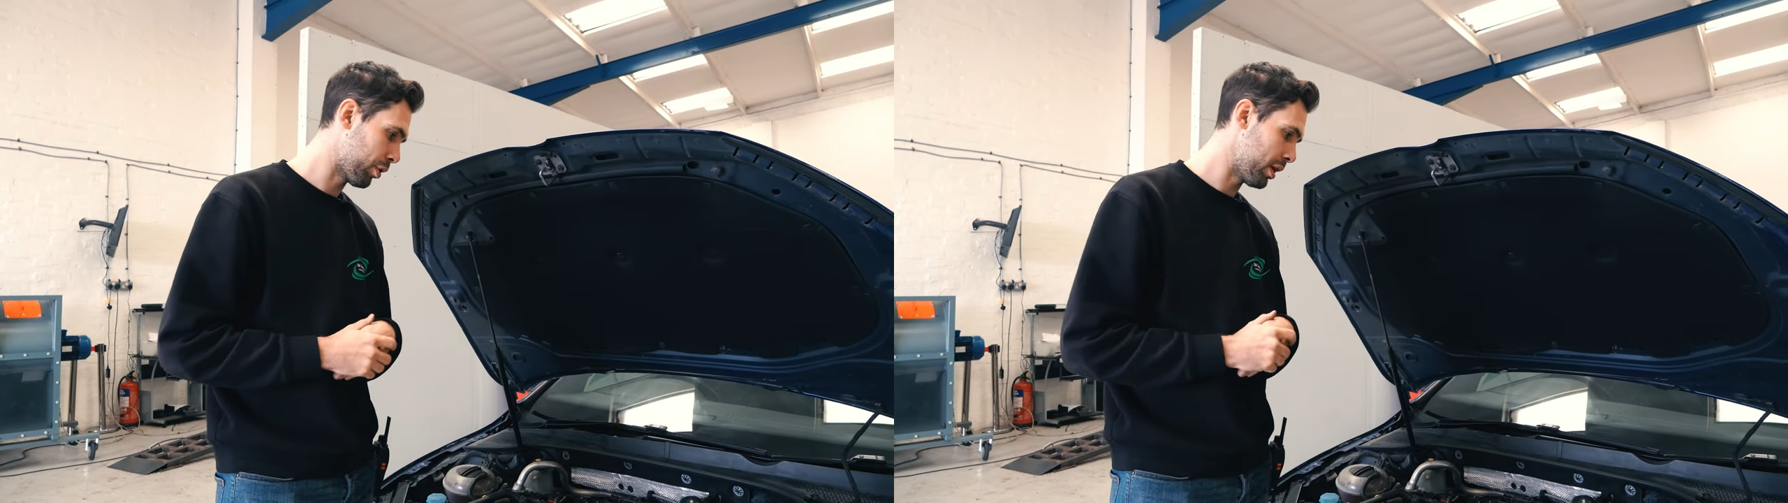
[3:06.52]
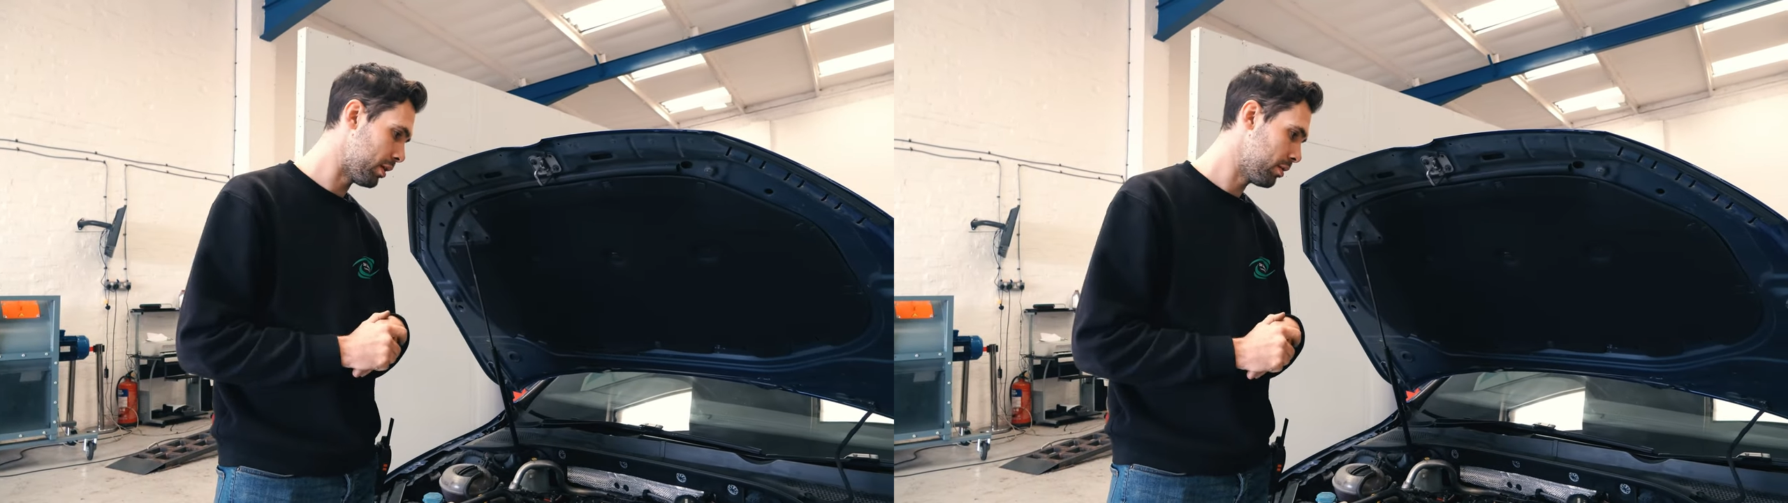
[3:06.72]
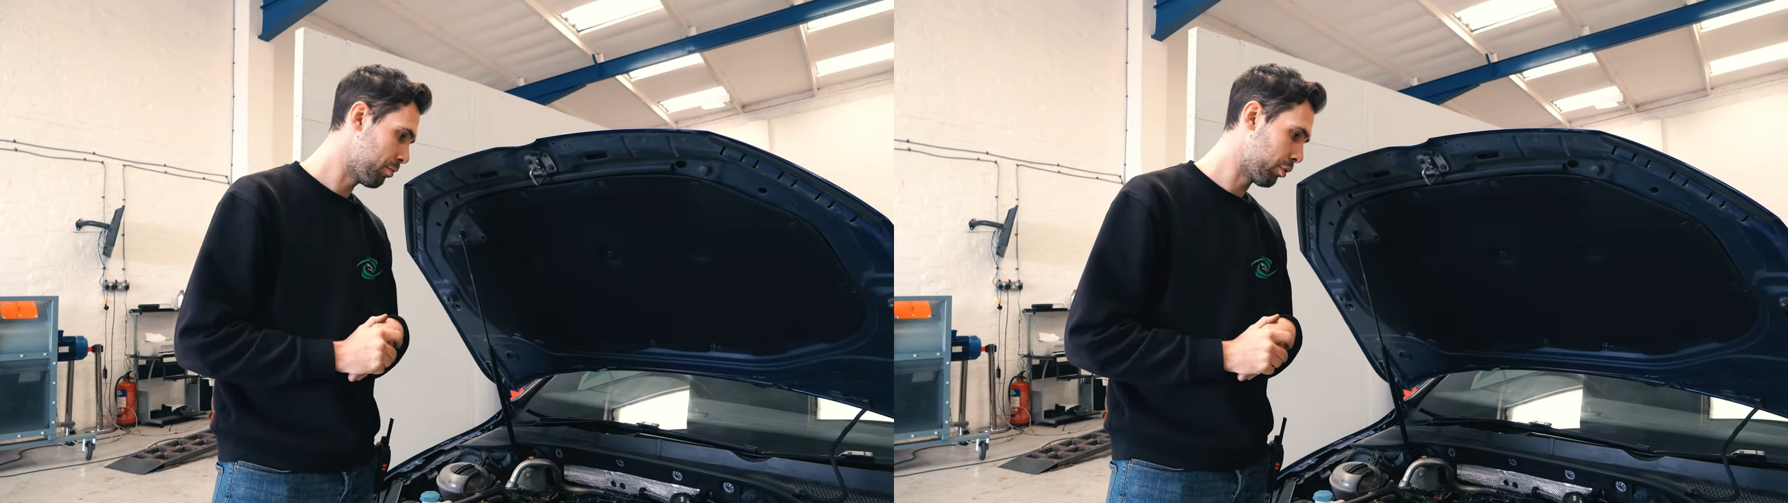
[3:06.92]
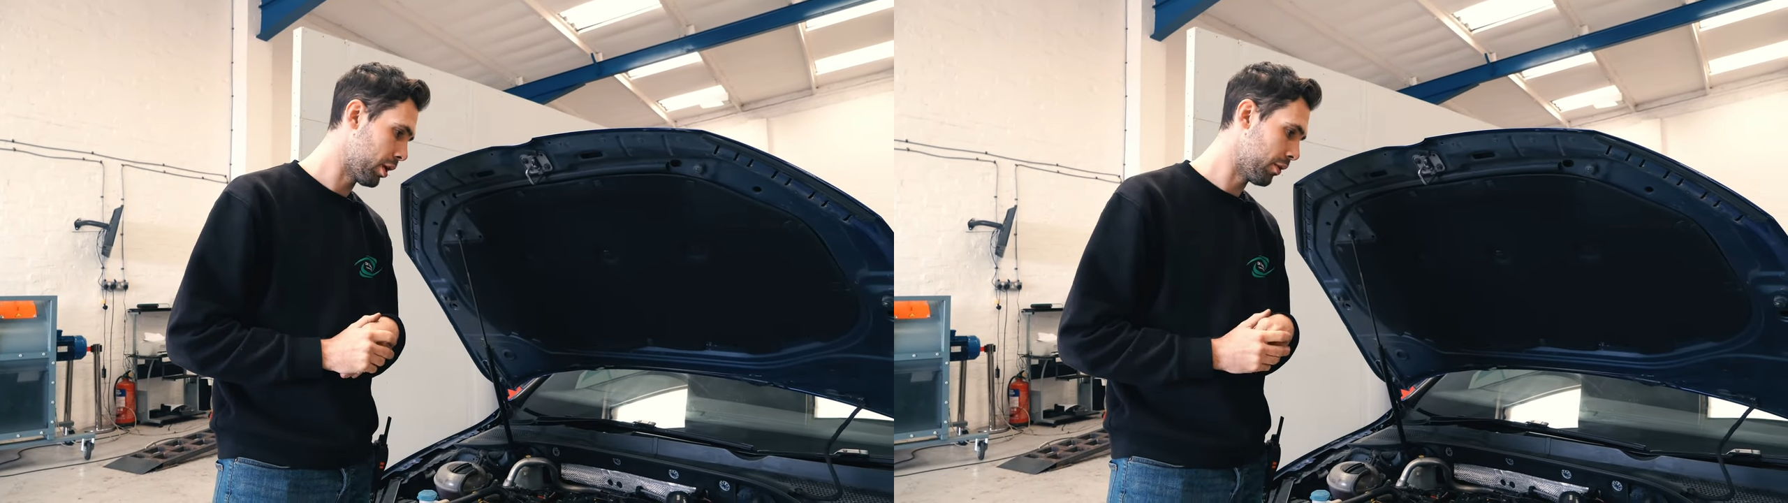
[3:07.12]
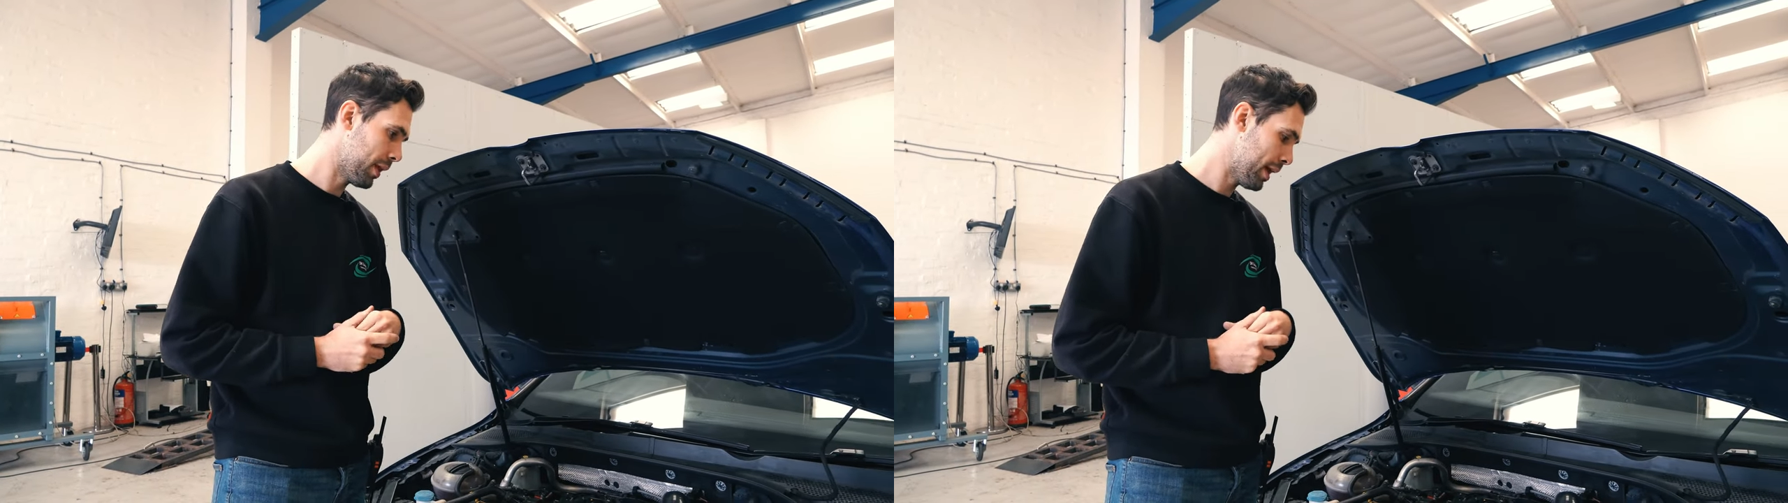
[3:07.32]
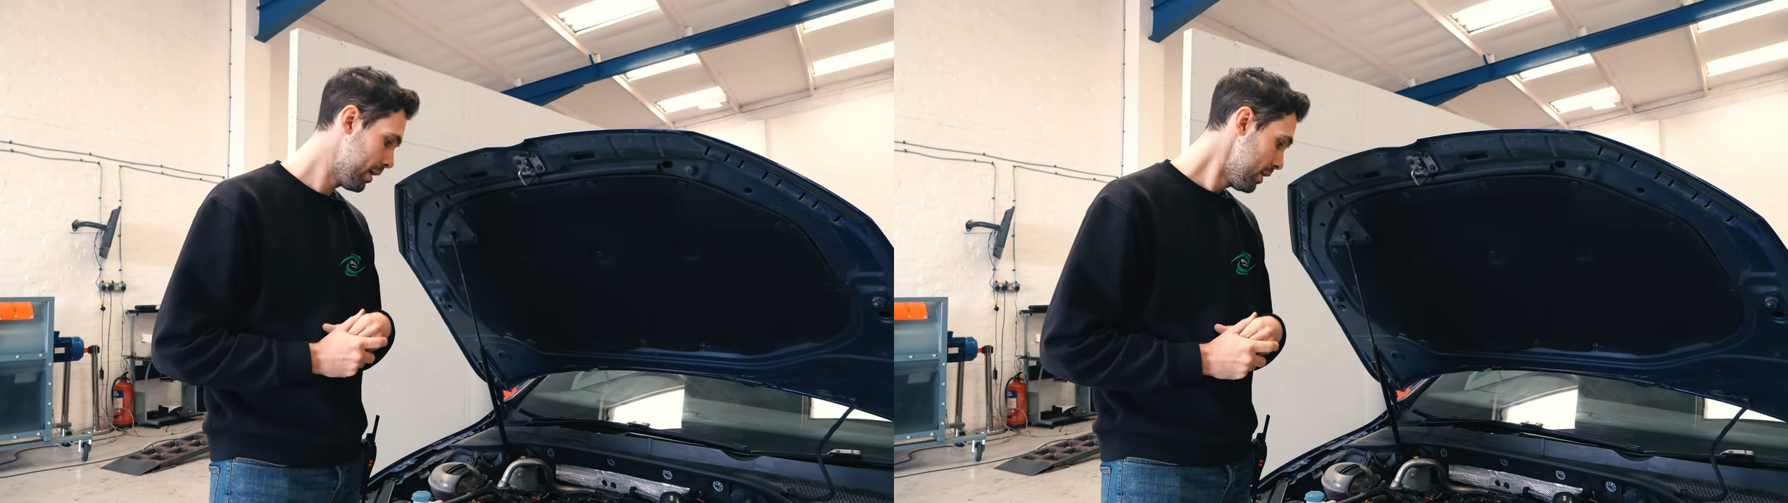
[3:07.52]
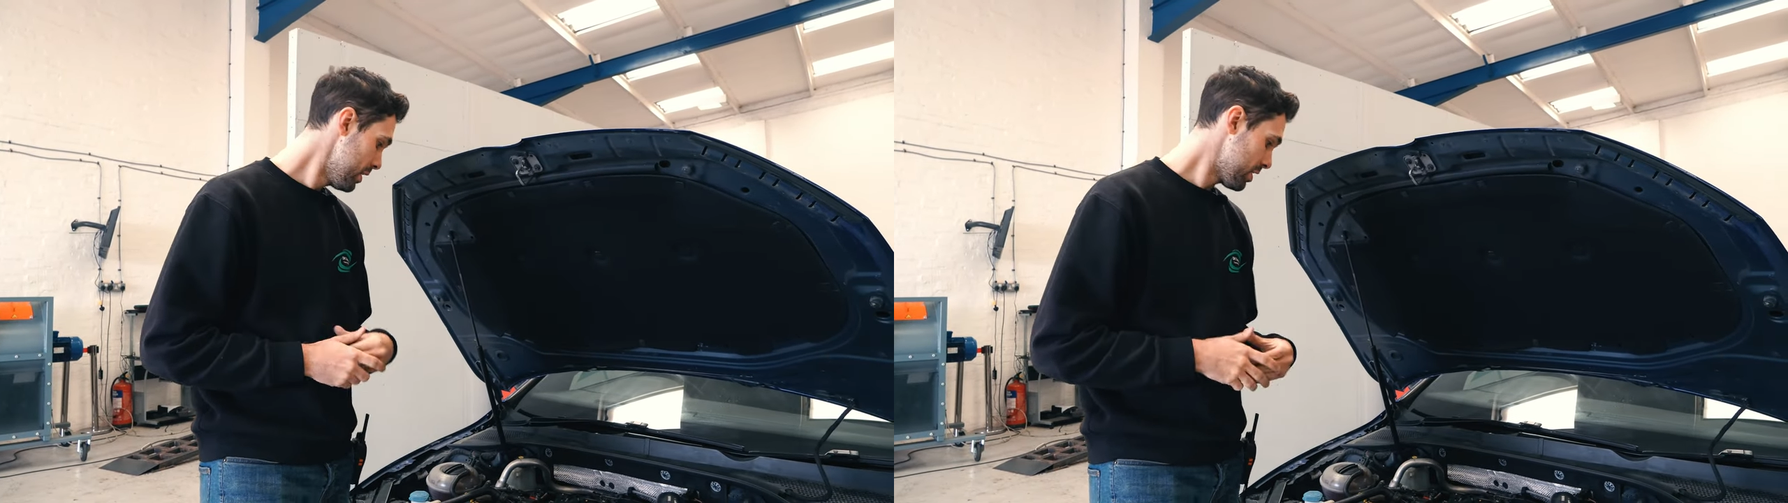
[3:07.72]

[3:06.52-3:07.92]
pre pre on there.